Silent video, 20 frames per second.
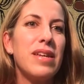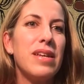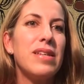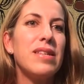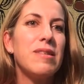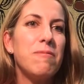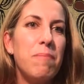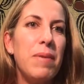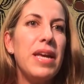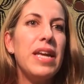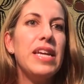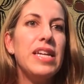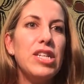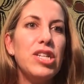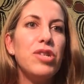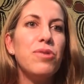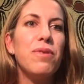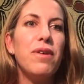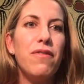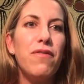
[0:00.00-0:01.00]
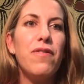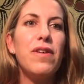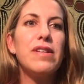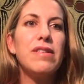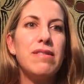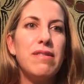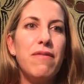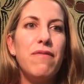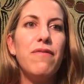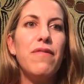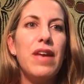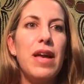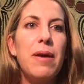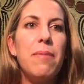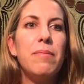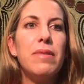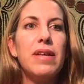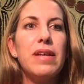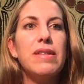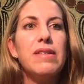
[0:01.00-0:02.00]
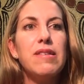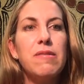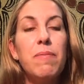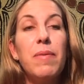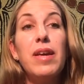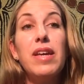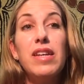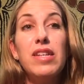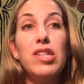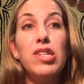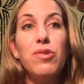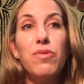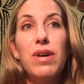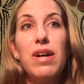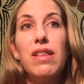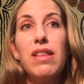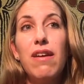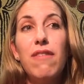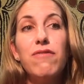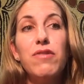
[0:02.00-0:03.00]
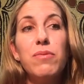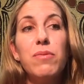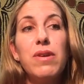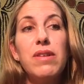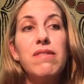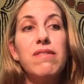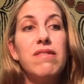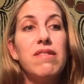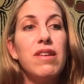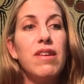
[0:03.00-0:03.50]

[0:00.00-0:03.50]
speaking to our friends and family and speaking to our loved ones.